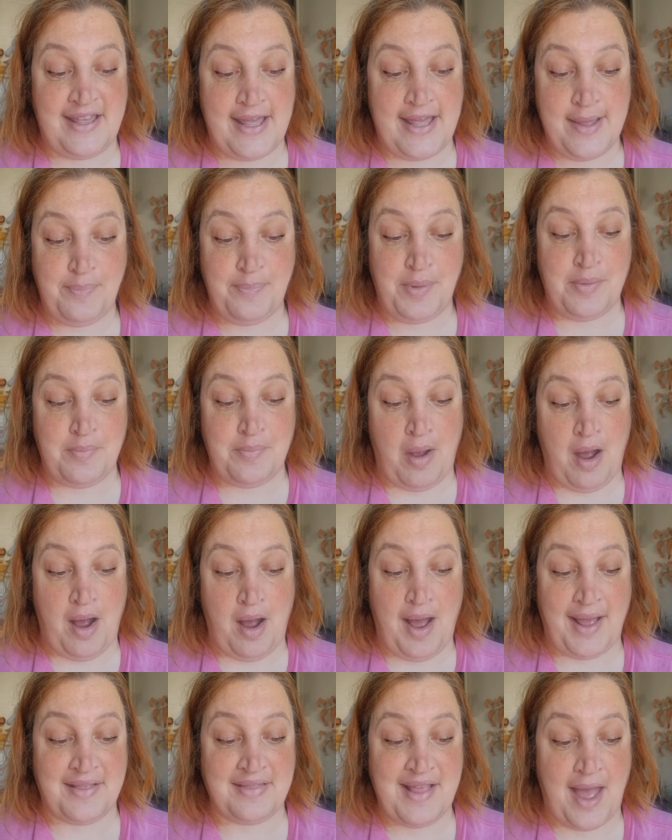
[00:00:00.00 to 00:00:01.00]
keep in
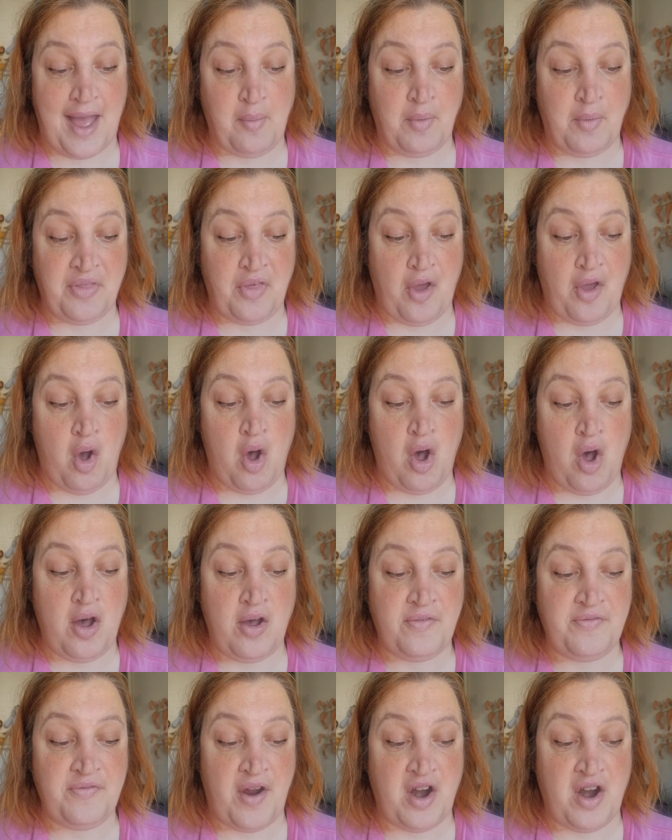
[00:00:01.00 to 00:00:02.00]
mind that with
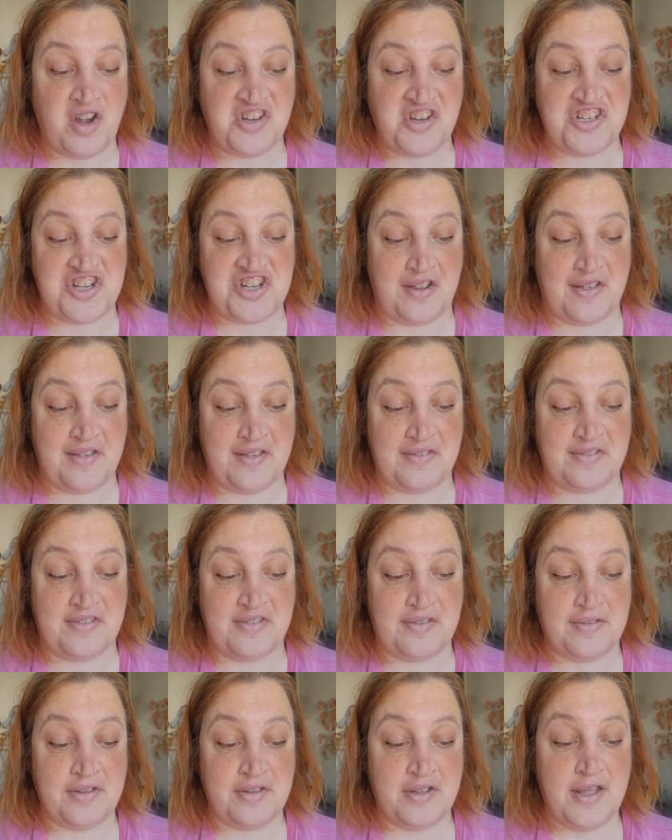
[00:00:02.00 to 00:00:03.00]
all varnishes,